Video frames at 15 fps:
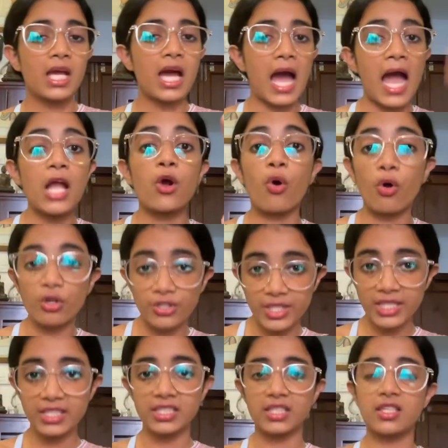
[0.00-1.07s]
I
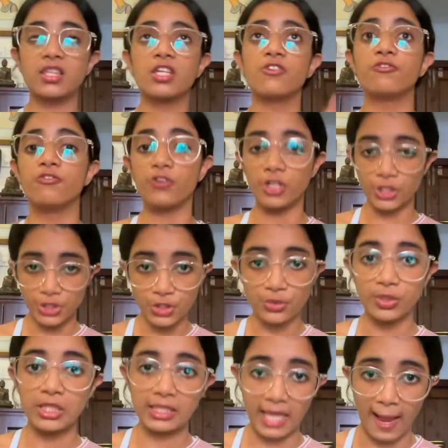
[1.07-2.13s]
already did the
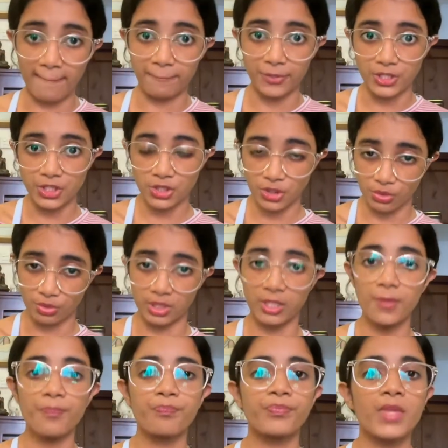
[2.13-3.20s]
virtual campus
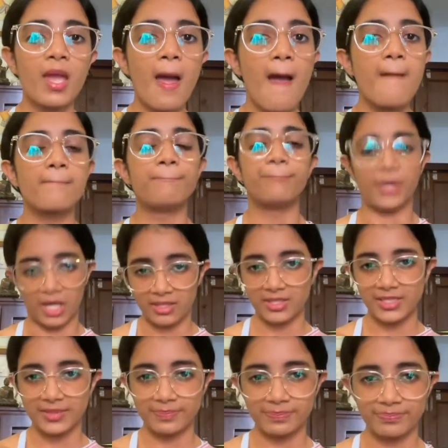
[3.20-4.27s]
tour,
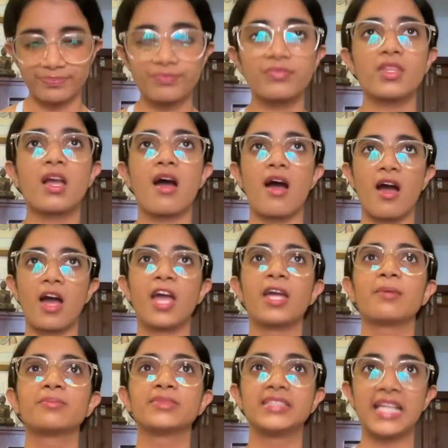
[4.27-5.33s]
but I
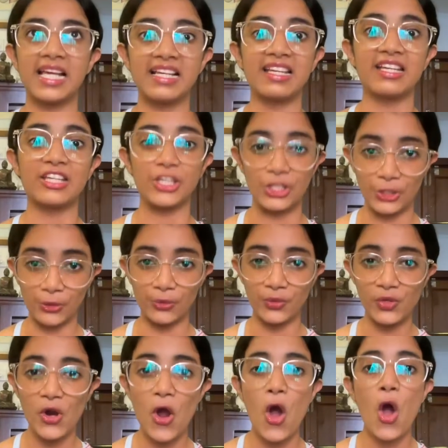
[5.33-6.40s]
am telling you,
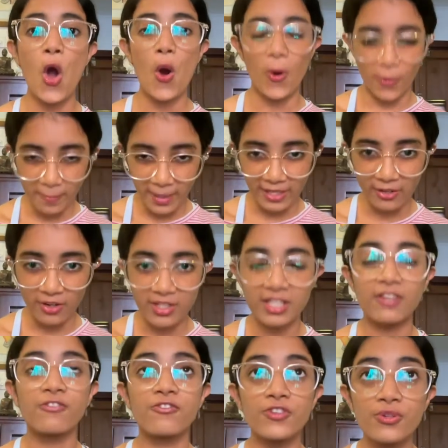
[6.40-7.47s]
oh my god,
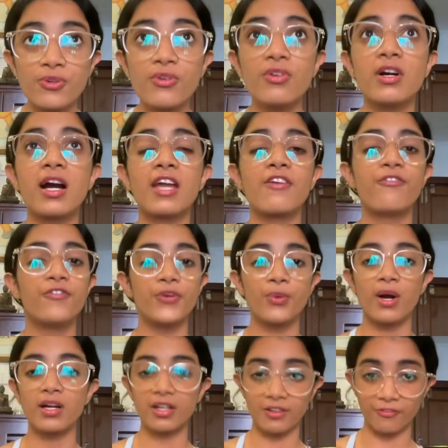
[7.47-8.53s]
if you
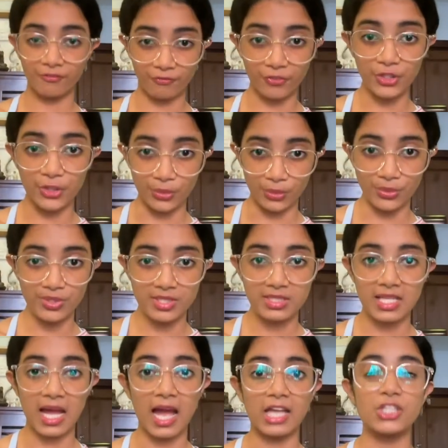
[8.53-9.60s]
are
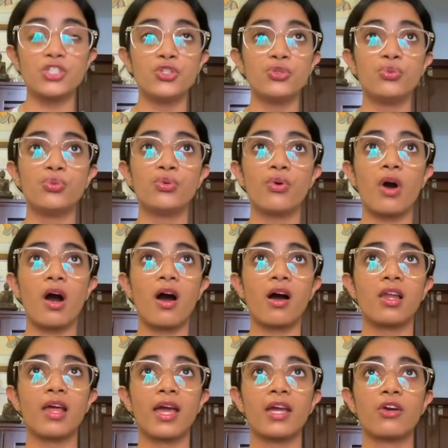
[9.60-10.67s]
confused and you are
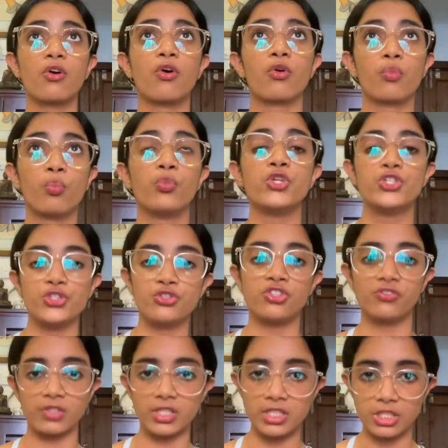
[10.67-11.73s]
like, oh, which
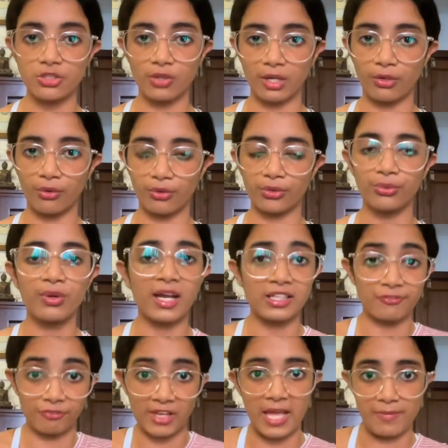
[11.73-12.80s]
university do I go to,
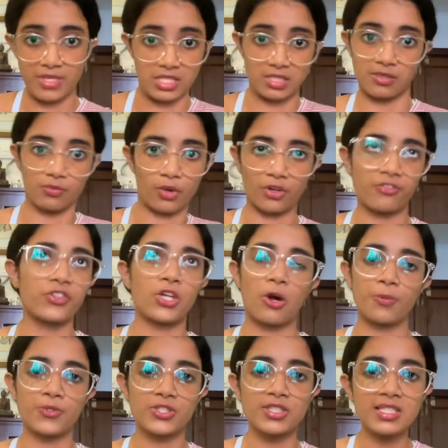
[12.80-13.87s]
and flame isn't one of the
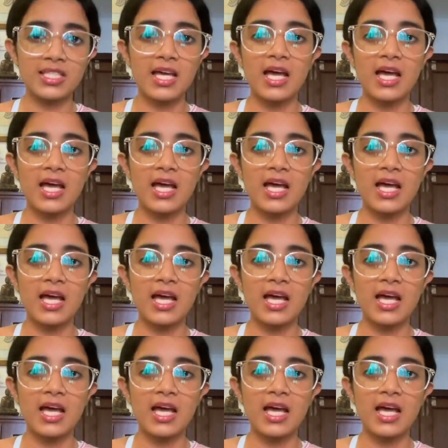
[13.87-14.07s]
options,